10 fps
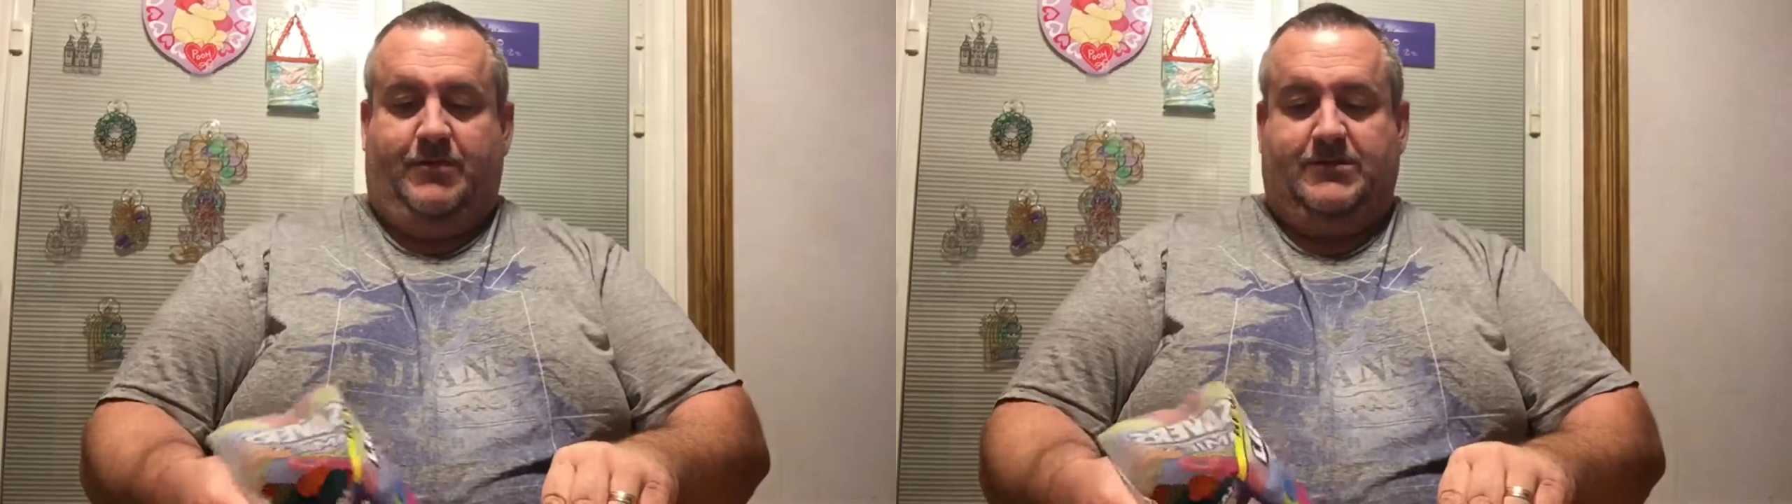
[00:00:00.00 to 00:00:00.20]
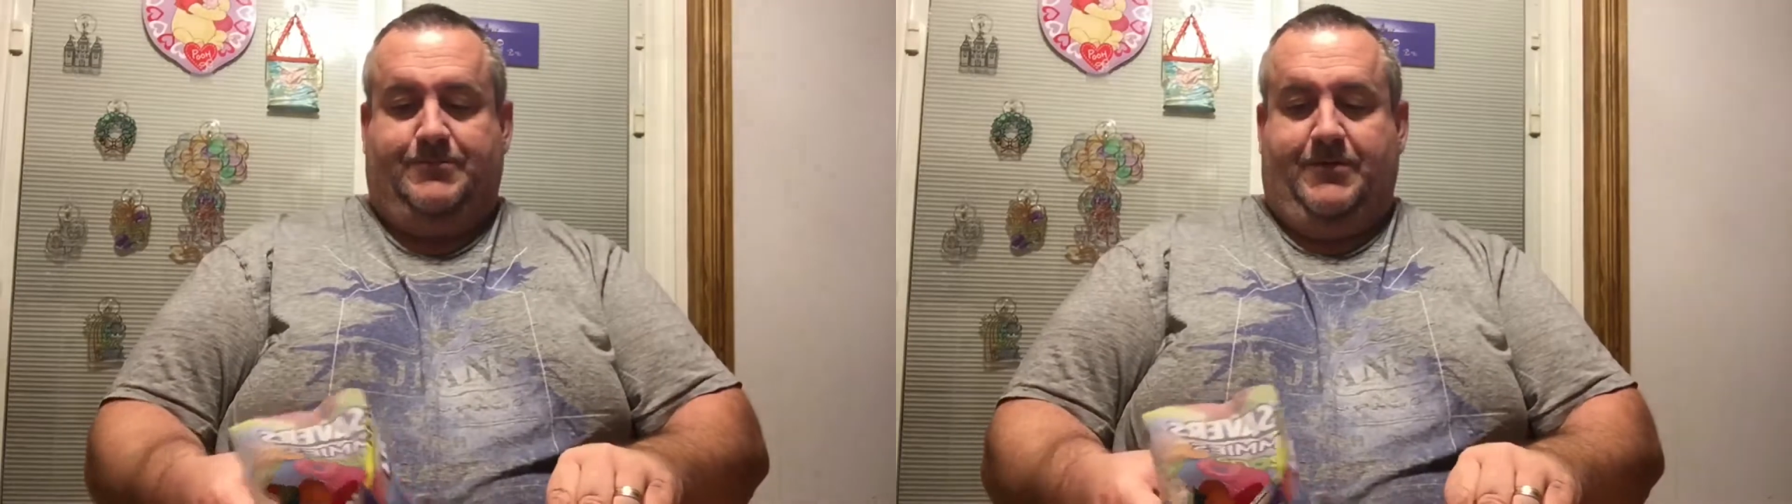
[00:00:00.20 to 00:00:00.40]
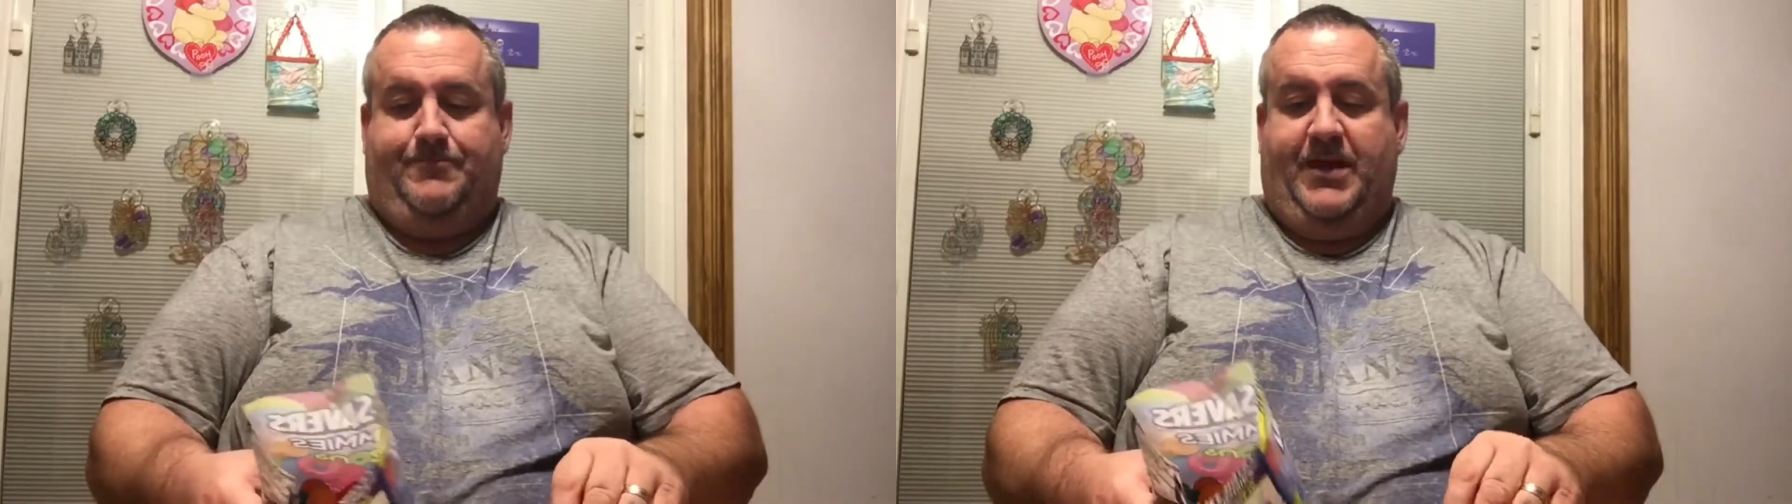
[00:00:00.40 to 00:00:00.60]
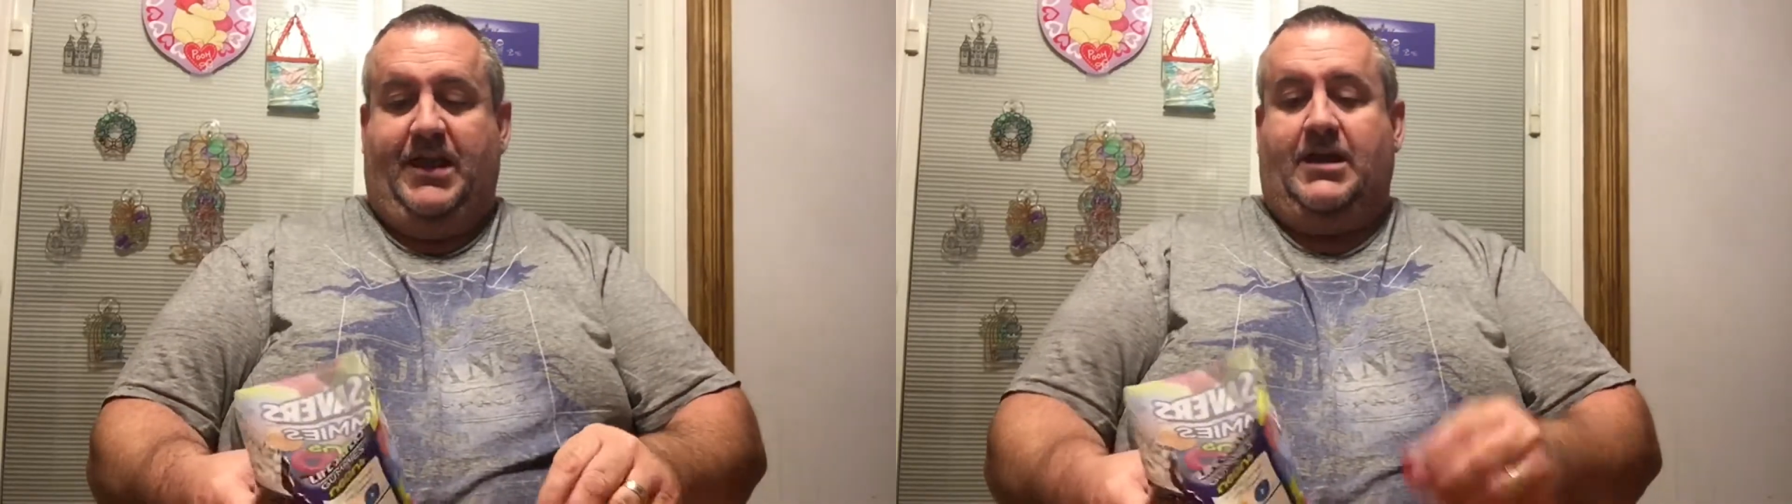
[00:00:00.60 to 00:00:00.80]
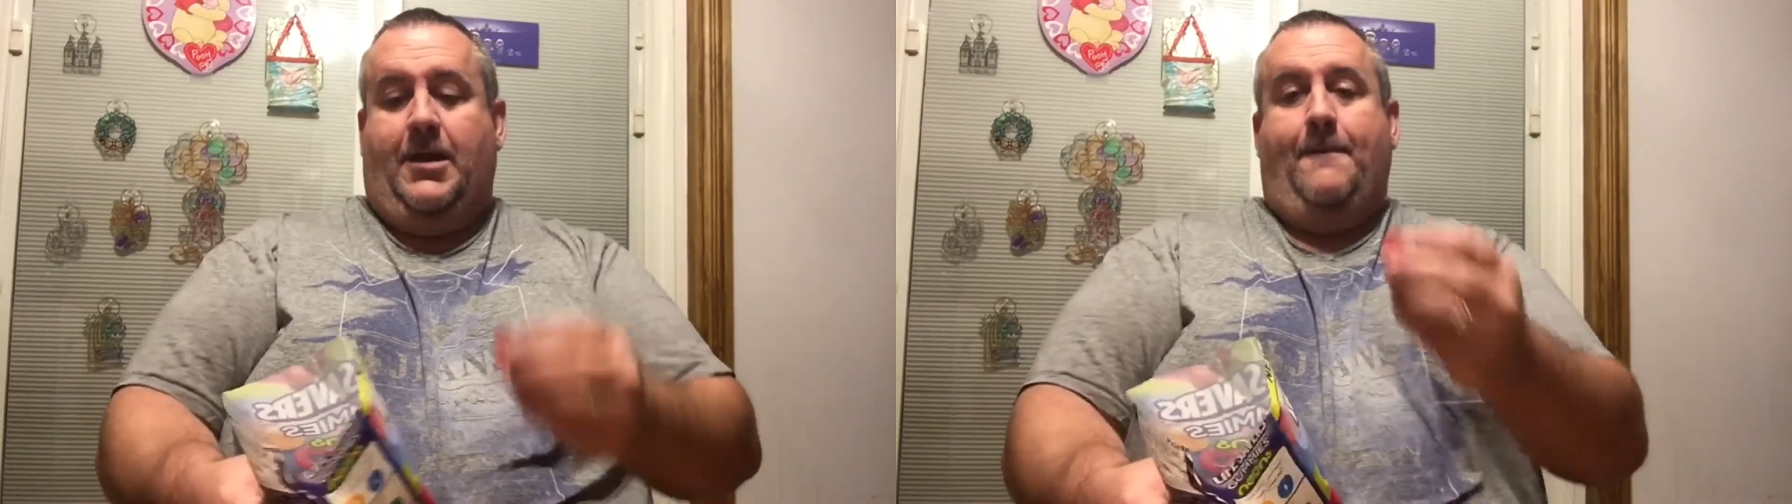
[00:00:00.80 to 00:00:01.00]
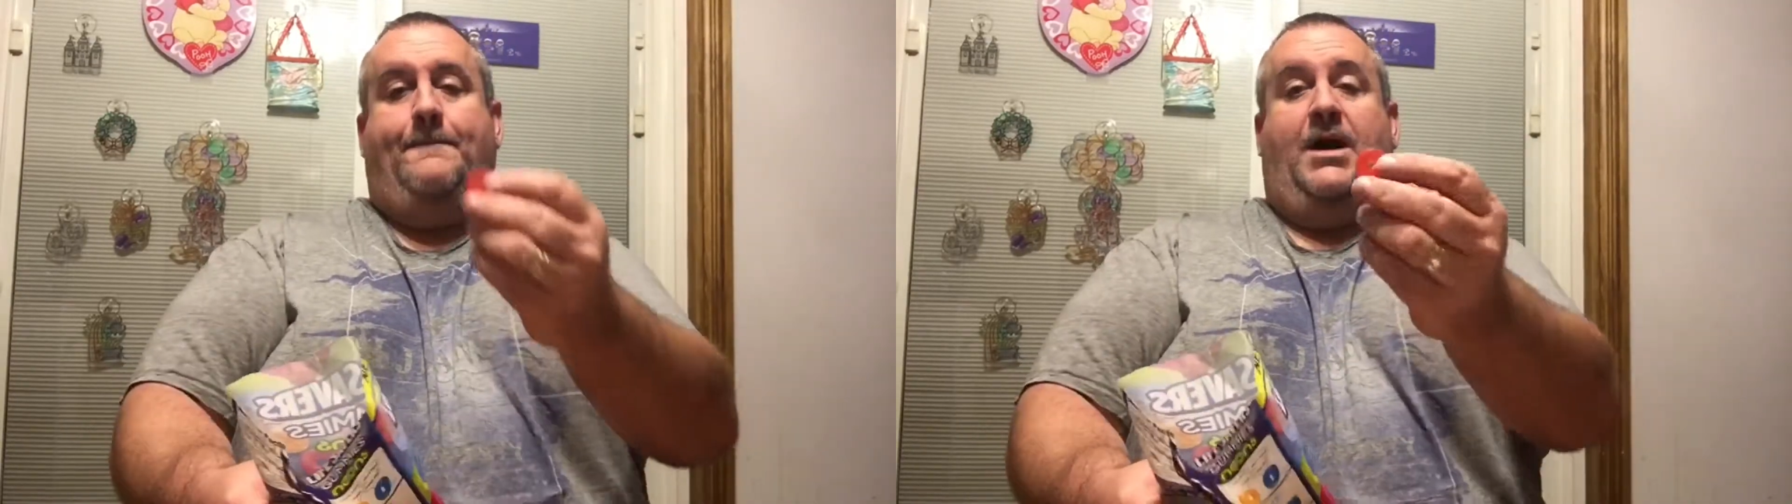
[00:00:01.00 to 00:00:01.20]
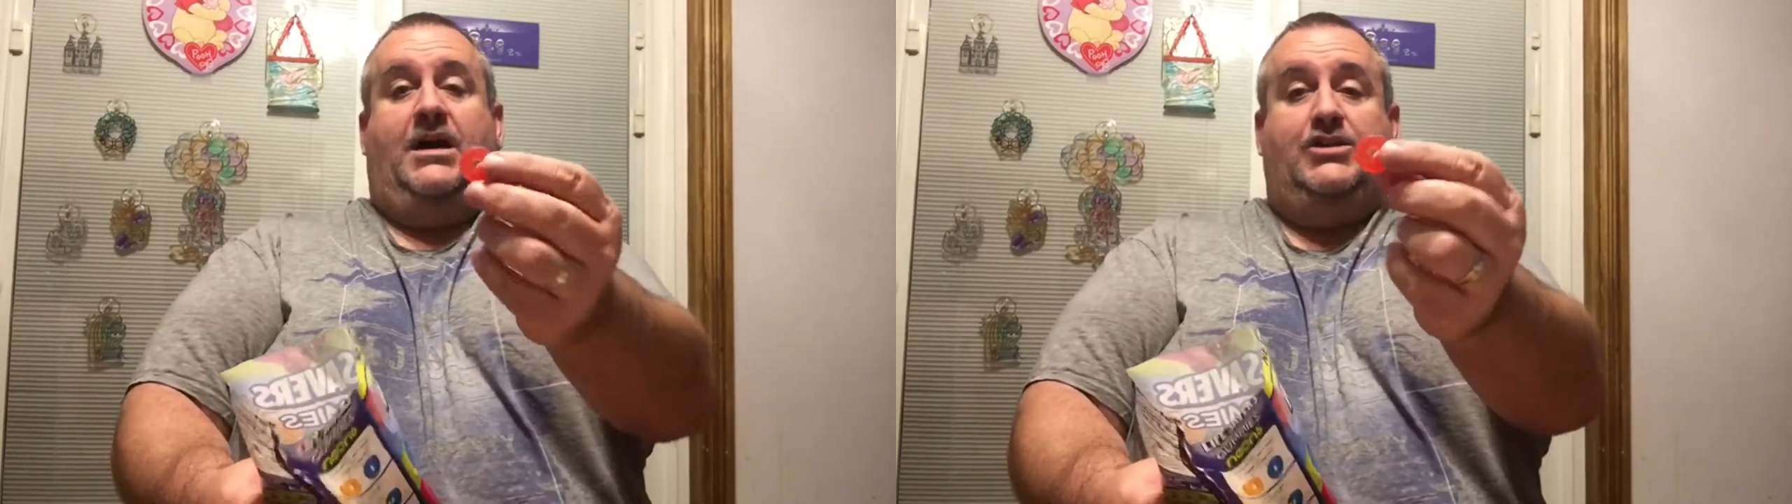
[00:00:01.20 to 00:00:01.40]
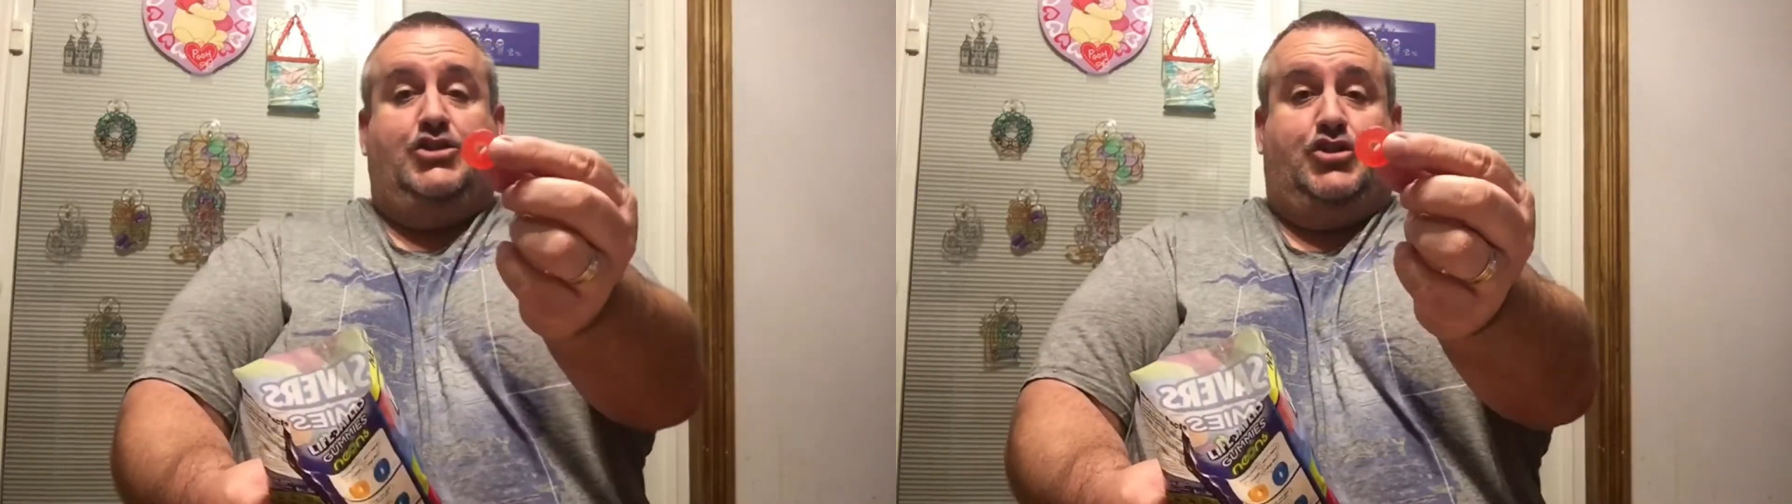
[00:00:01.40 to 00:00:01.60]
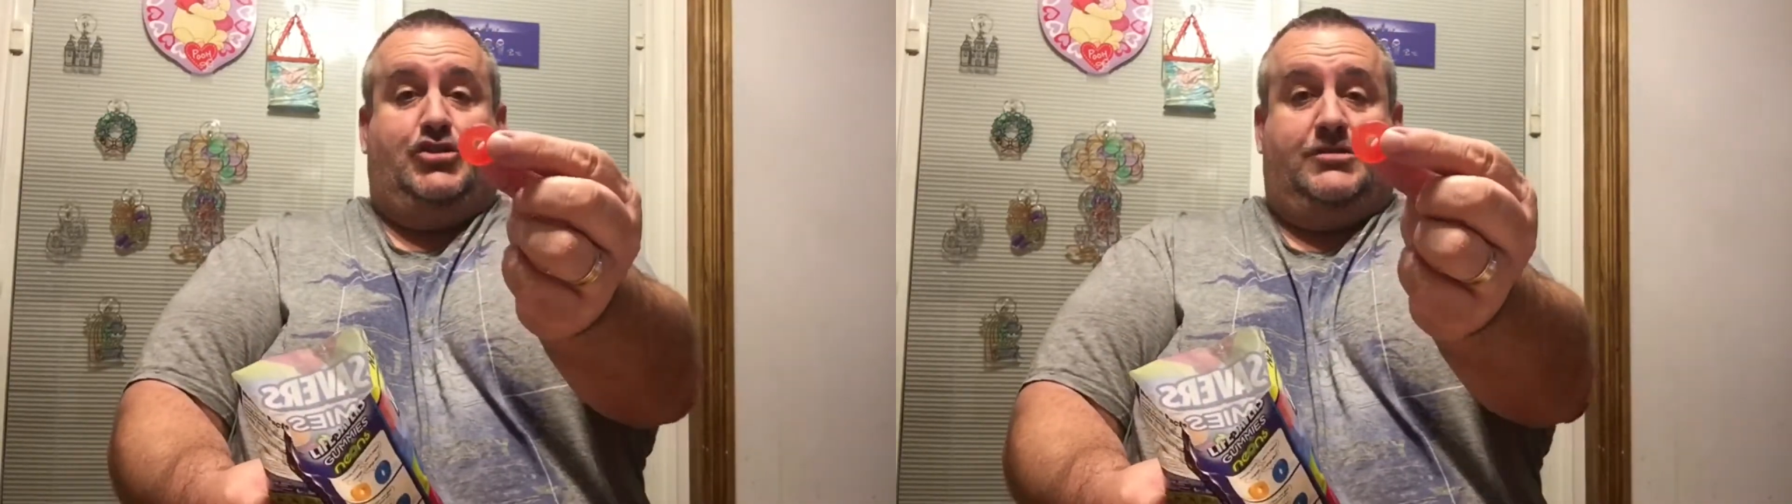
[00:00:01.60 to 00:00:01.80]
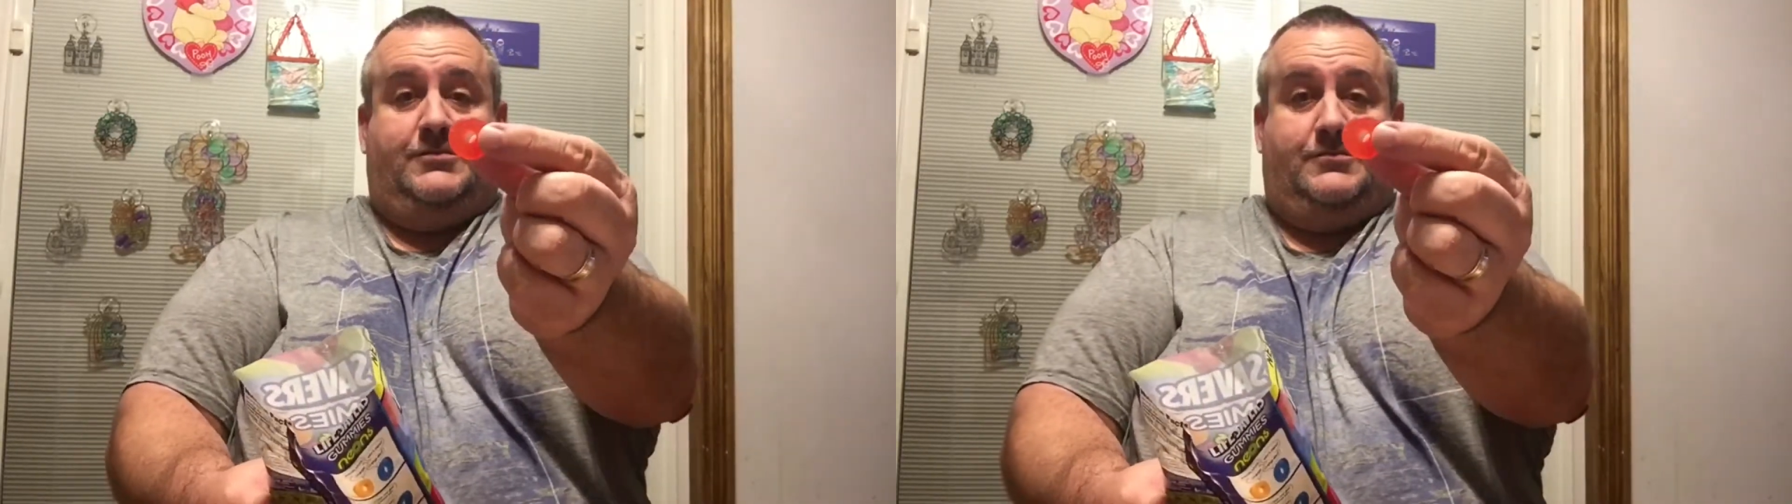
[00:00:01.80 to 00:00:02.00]
must be pink
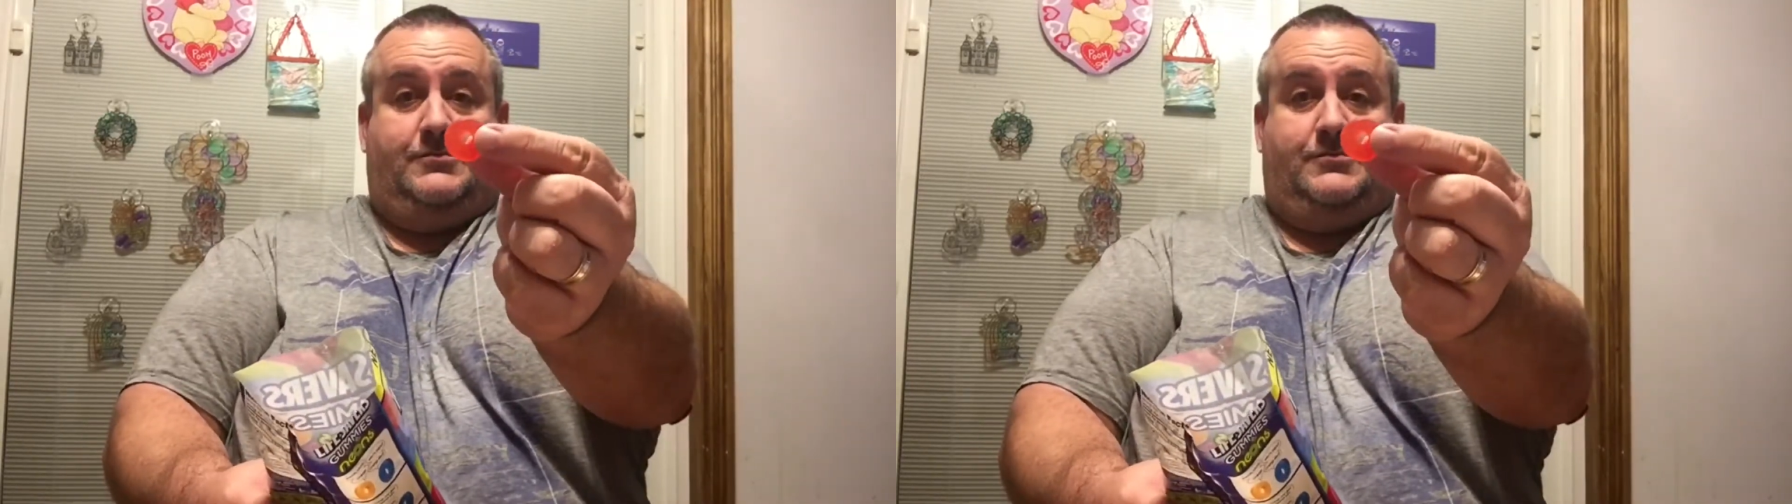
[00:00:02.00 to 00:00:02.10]
punch.